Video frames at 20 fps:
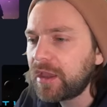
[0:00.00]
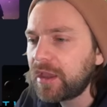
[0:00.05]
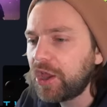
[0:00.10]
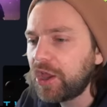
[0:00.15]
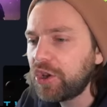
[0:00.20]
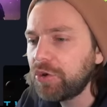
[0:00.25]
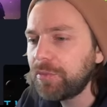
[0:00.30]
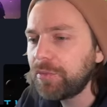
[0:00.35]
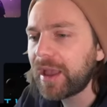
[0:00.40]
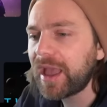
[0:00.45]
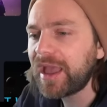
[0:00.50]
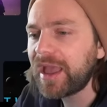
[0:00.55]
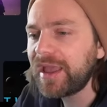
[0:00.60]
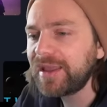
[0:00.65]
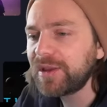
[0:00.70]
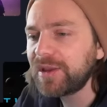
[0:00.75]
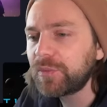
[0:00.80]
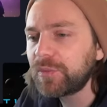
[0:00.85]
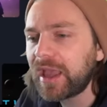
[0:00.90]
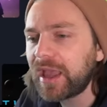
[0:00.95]
At number
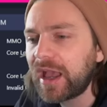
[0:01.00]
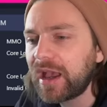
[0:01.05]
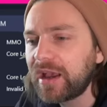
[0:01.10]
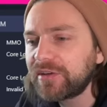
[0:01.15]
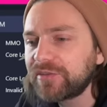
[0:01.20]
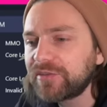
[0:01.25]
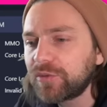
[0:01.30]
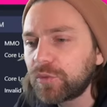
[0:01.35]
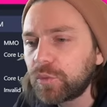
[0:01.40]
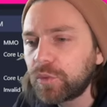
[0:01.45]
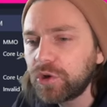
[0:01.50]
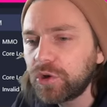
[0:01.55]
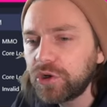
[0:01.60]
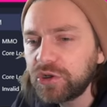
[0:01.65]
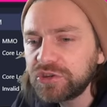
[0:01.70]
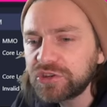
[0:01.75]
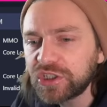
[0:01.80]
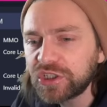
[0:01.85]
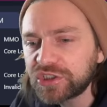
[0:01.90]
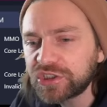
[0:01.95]
eight, we have
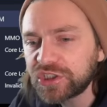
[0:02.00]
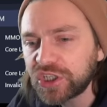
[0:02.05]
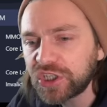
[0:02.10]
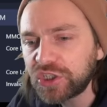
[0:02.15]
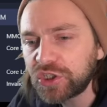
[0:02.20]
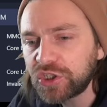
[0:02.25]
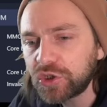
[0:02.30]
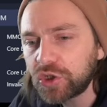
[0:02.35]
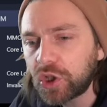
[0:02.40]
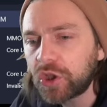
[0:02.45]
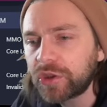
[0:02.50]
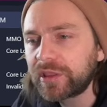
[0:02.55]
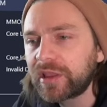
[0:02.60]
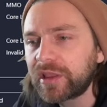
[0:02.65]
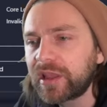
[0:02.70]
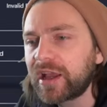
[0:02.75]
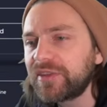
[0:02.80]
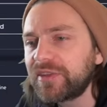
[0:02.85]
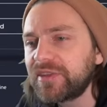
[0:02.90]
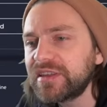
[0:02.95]
World Eternal
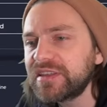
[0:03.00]
Online.